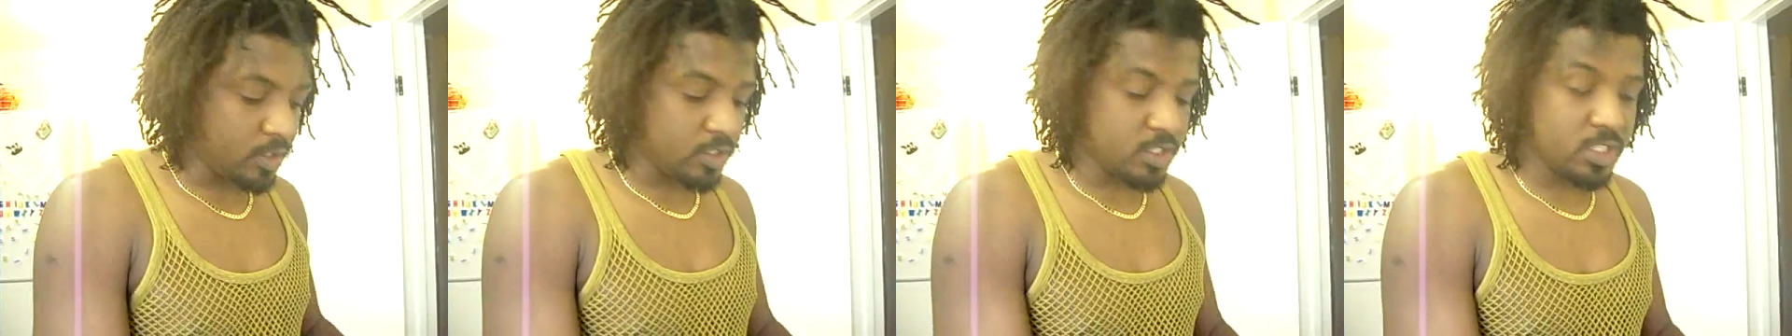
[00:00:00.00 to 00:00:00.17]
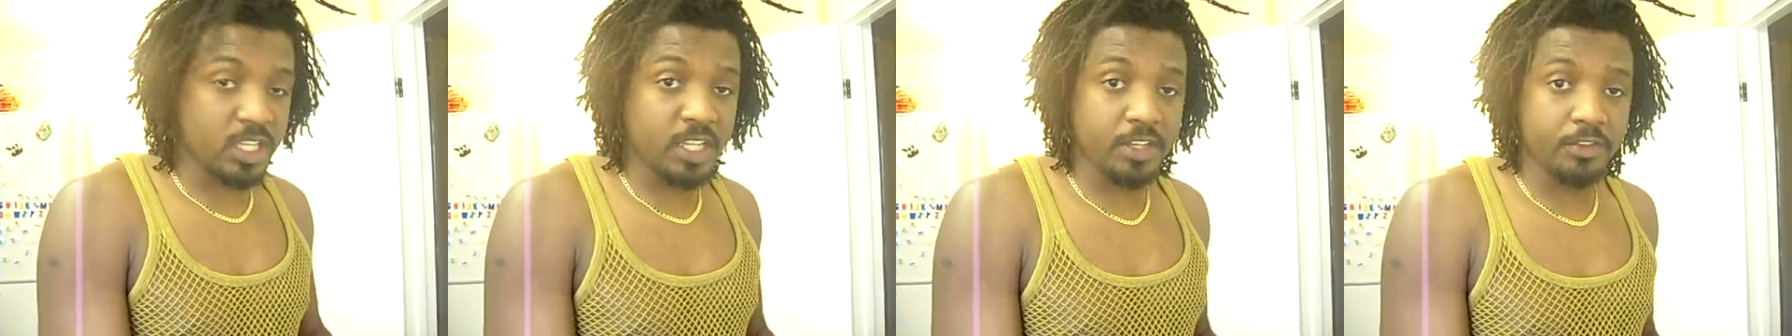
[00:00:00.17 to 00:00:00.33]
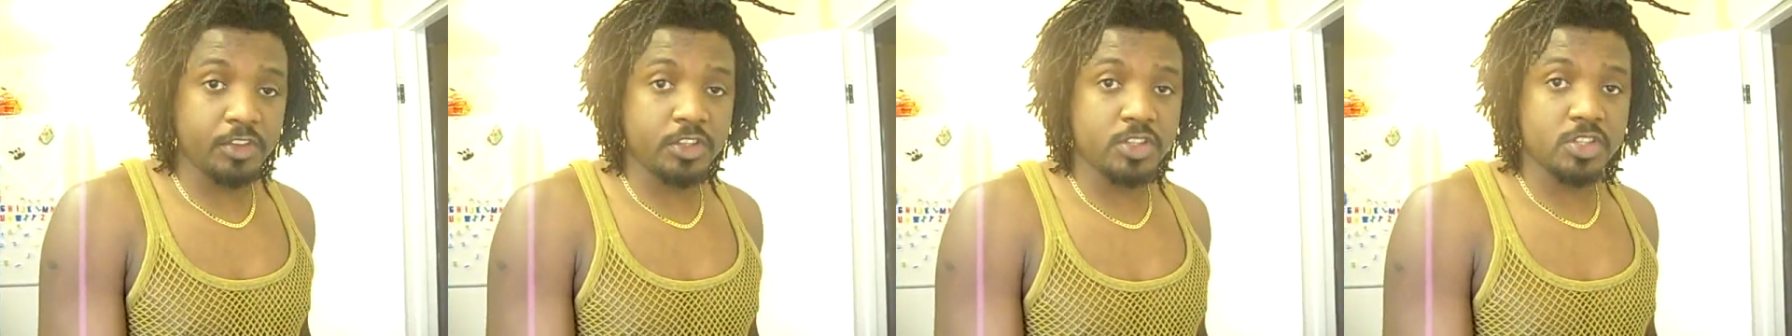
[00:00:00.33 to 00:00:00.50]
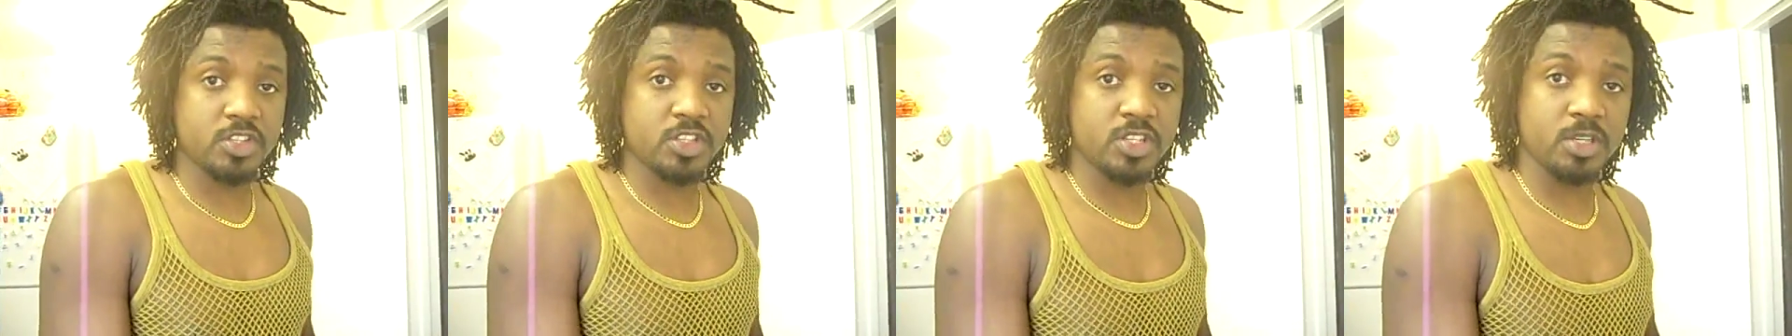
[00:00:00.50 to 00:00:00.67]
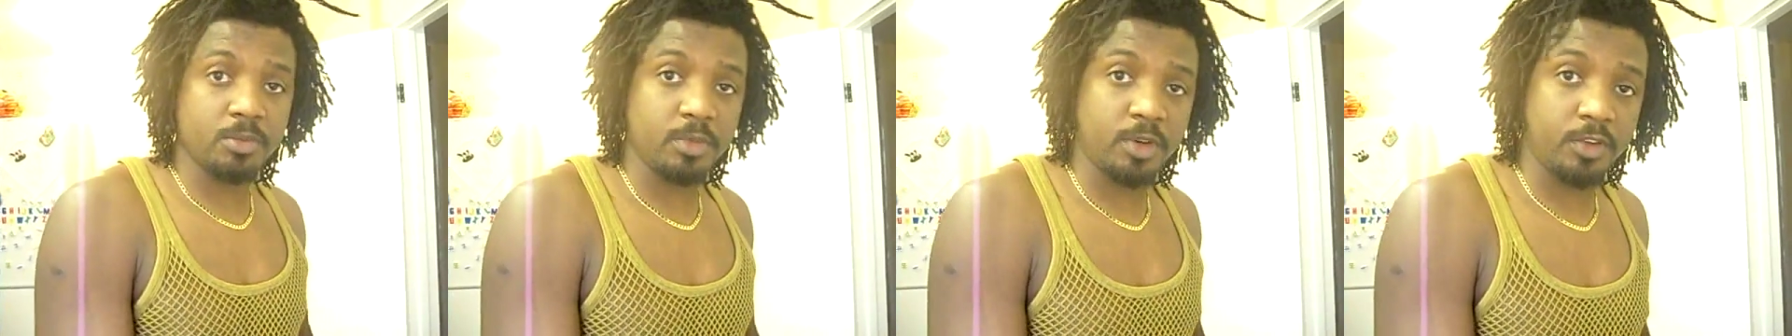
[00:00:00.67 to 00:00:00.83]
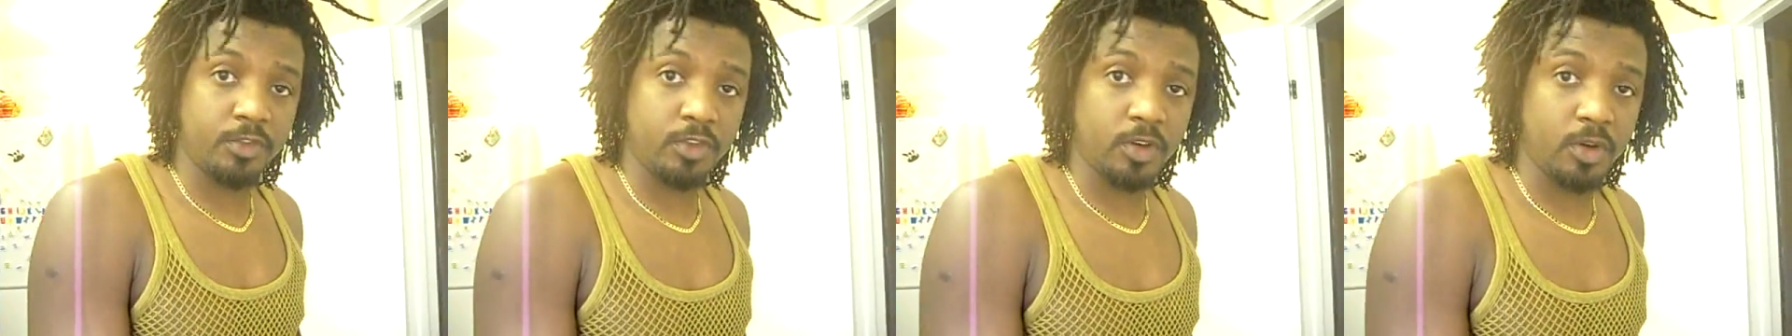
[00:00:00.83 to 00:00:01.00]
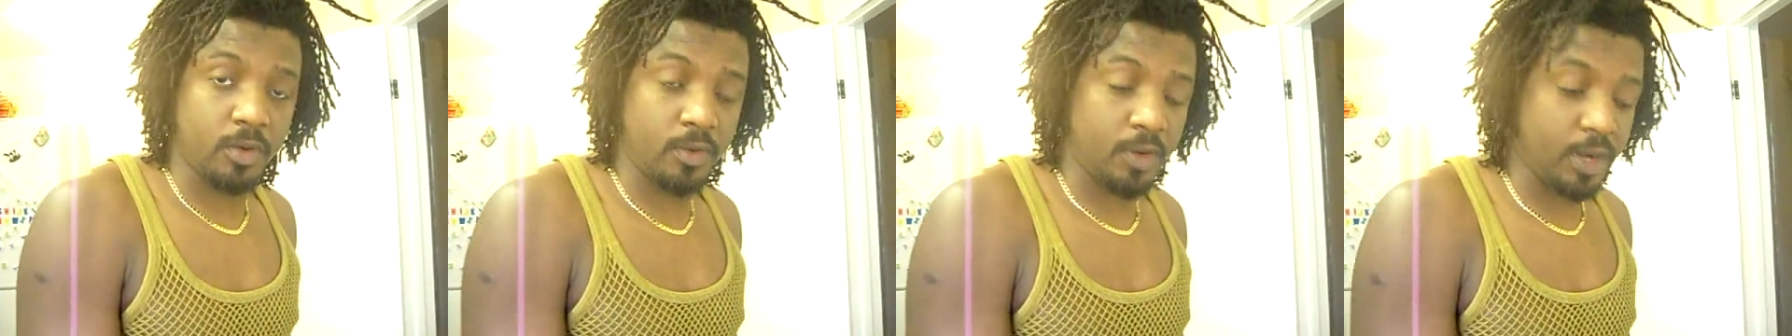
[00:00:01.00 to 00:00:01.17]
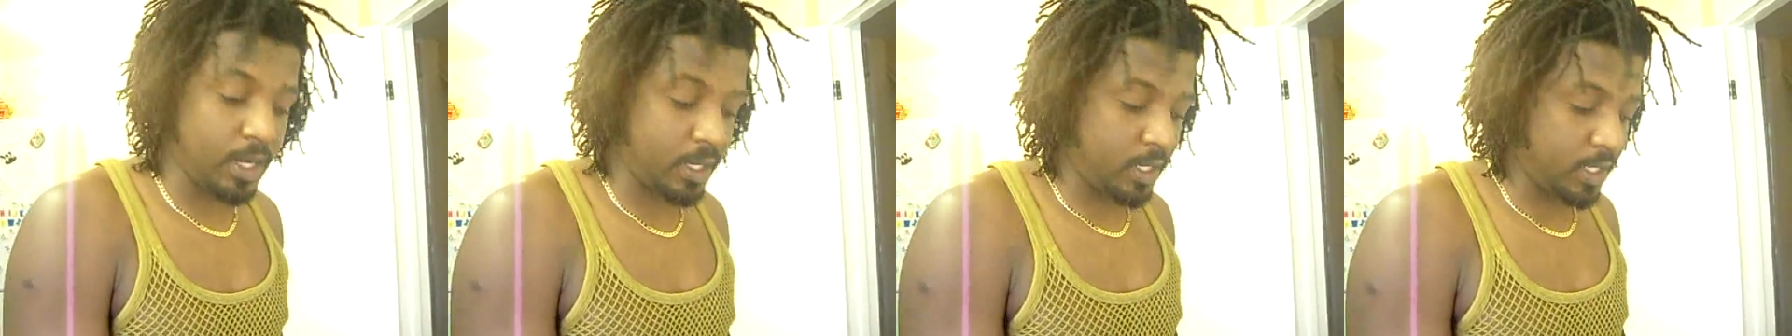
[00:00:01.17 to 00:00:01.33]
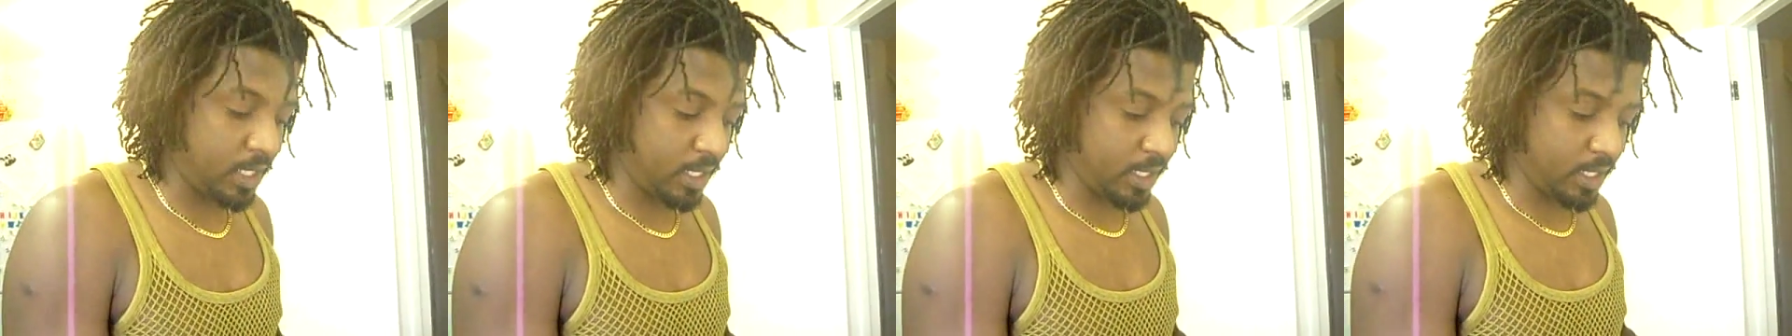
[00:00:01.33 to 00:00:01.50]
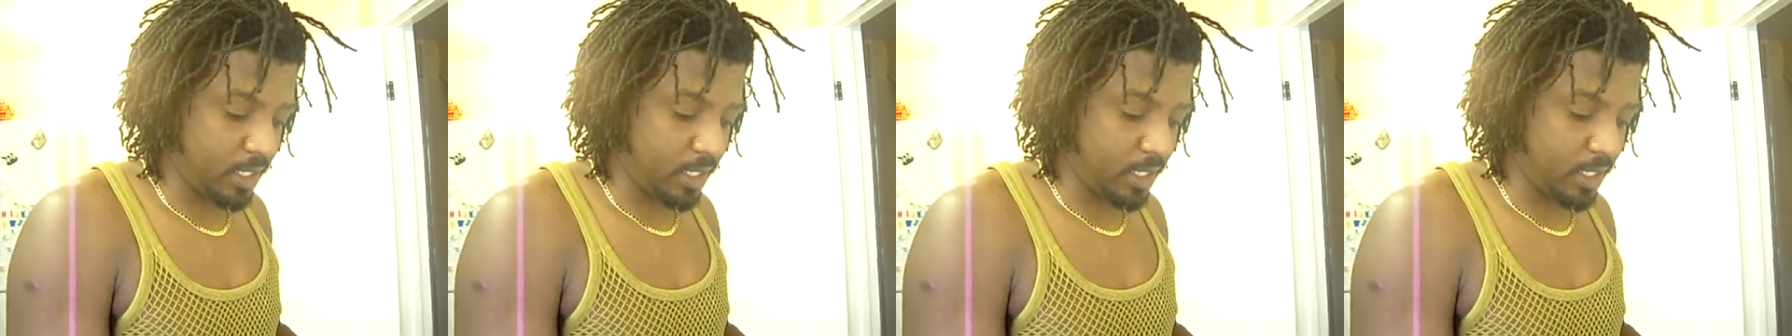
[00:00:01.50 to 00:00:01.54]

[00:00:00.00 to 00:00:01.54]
Just leave it to simmer for a while,